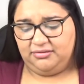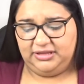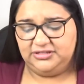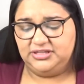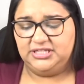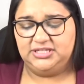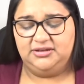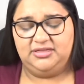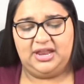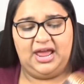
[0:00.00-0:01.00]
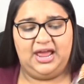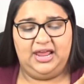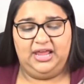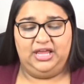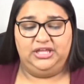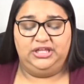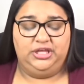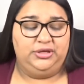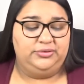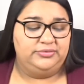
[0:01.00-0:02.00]
These are the two that I
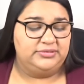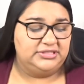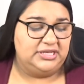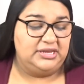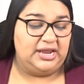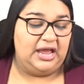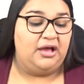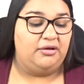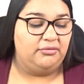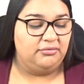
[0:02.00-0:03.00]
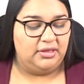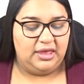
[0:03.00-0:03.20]
use now,